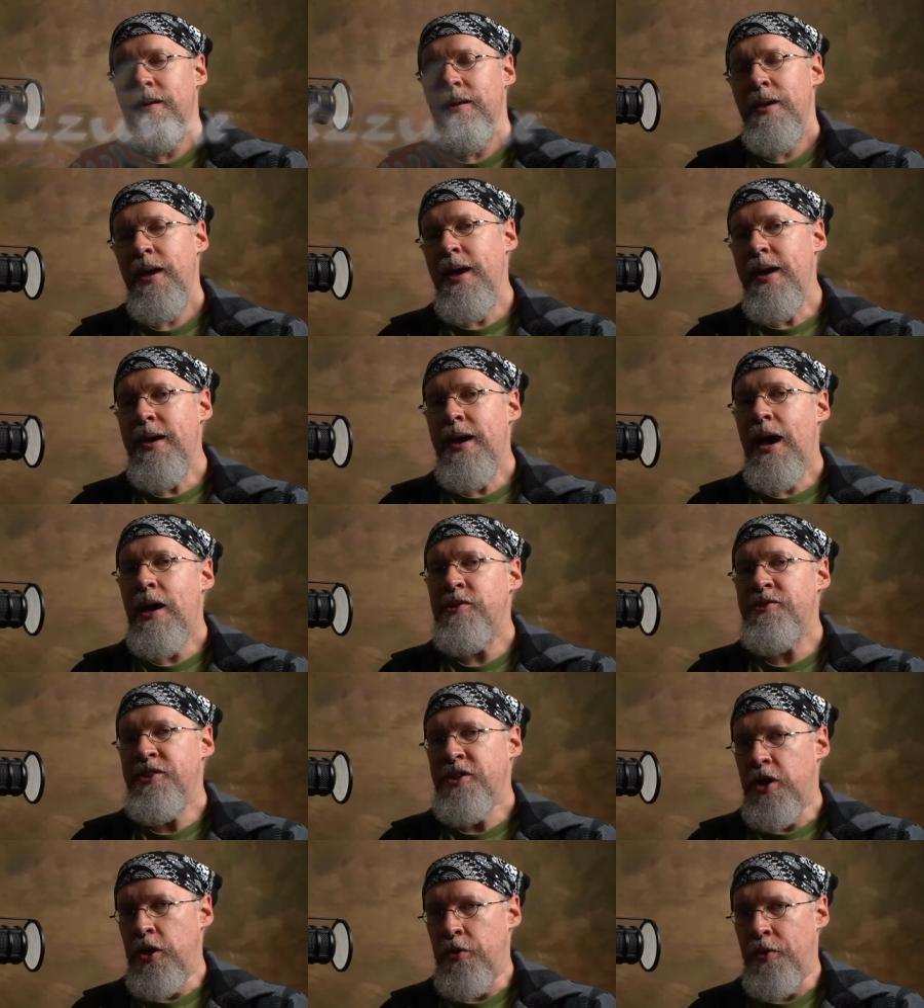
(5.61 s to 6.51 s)
Hey,
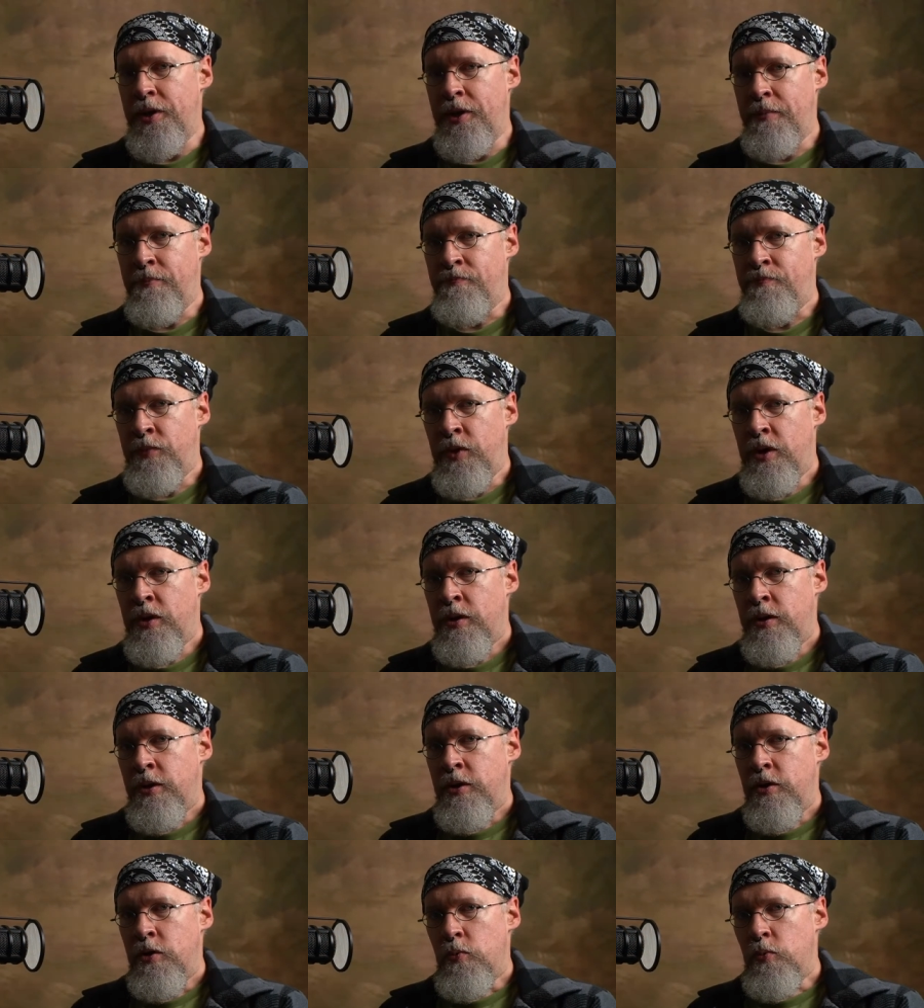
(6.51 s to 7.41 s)
how's it going?
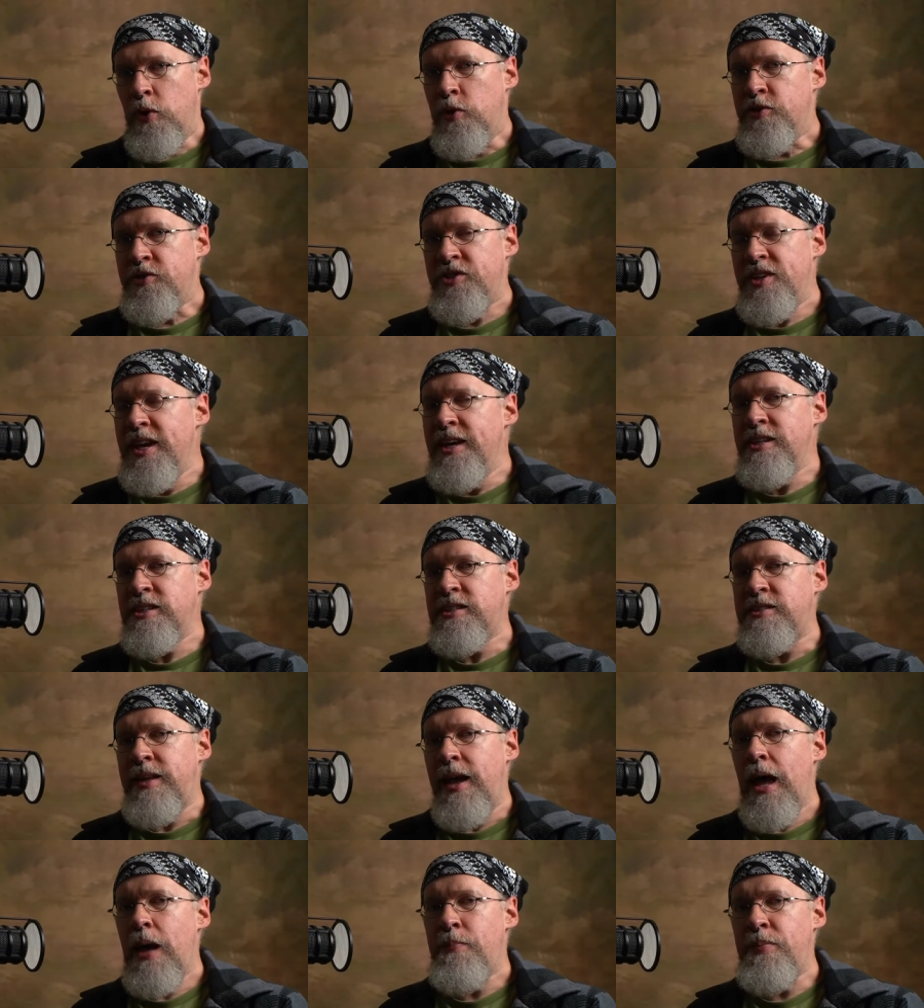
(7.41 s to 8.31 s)
Well,
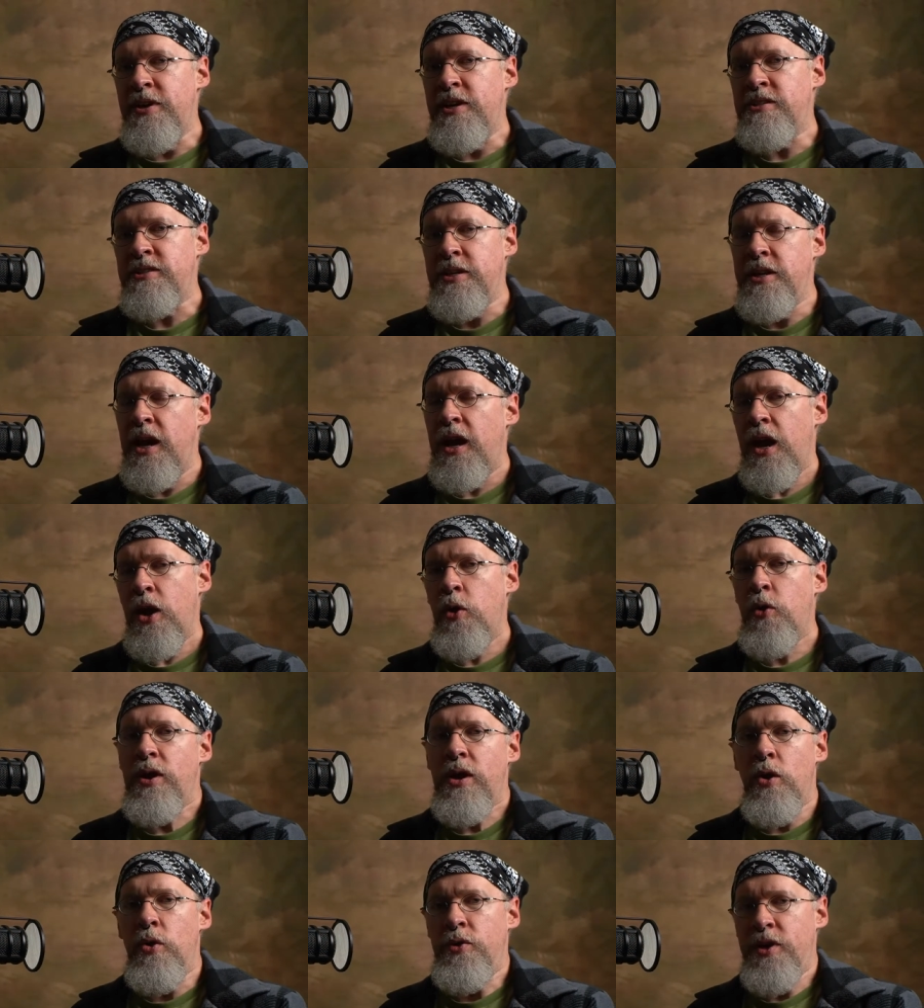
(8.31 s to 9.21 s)
SingSnap is a
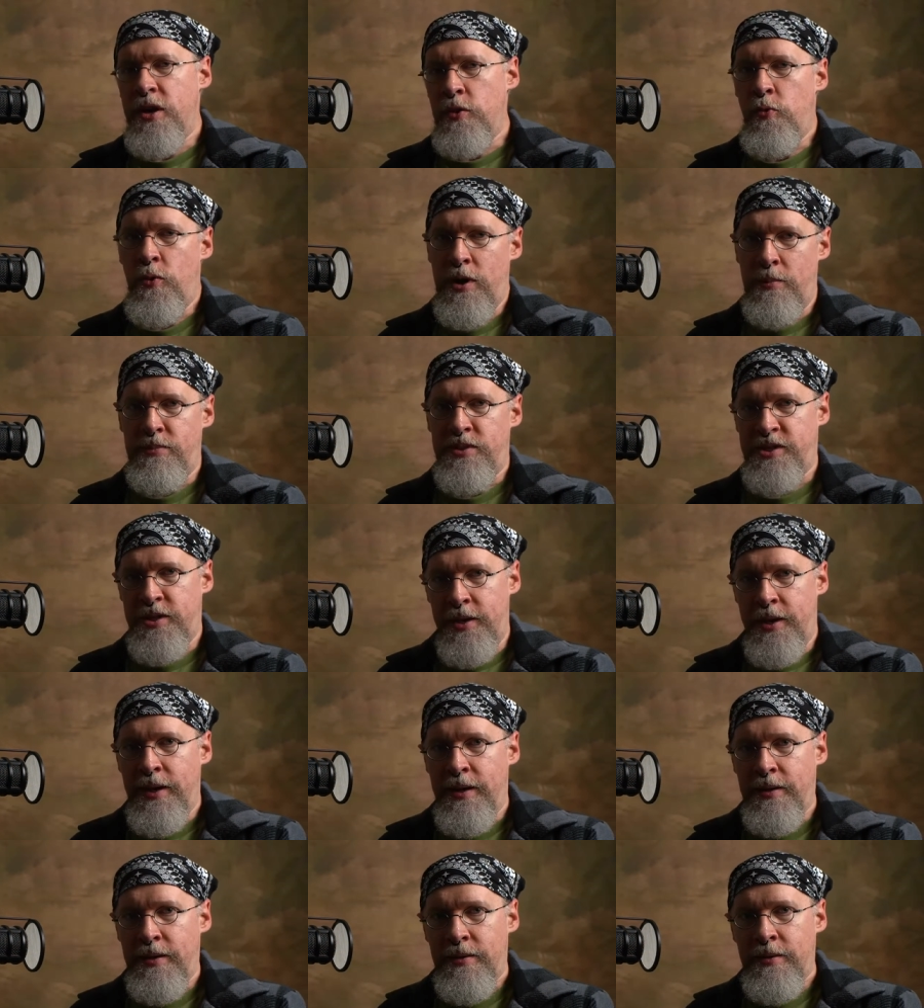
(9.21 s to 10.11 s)
karaoke
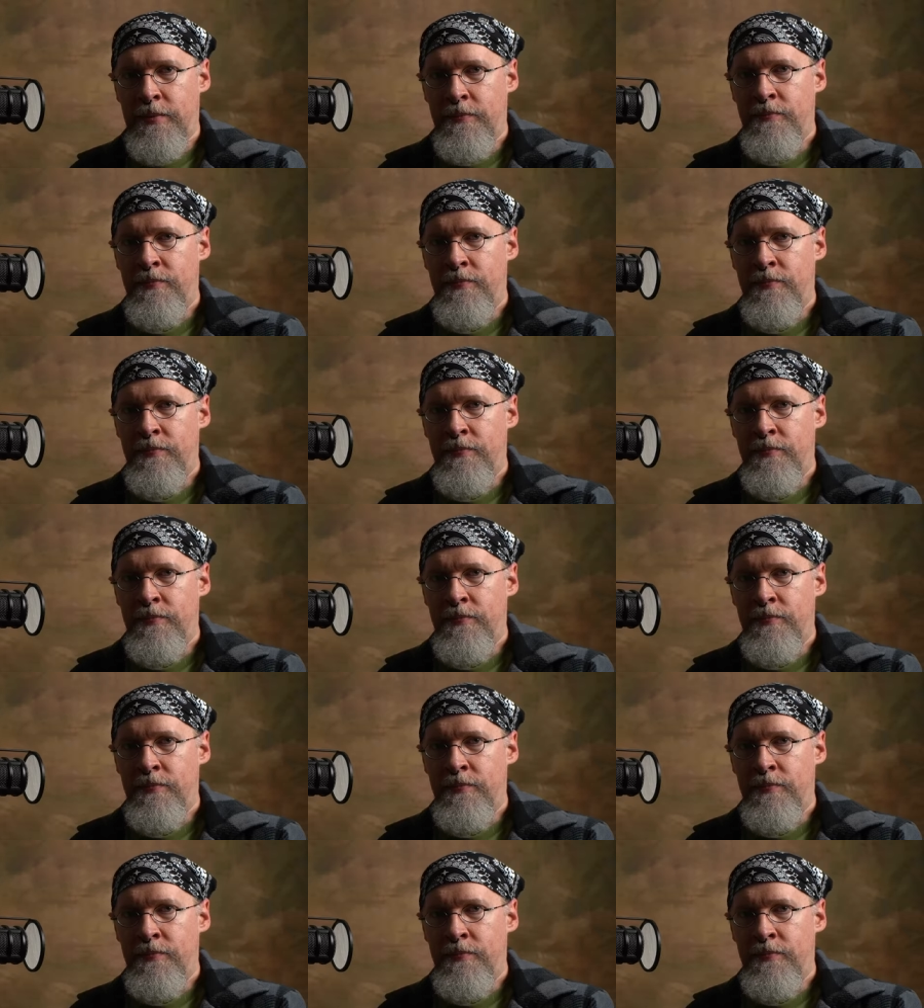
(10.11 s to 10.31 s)
website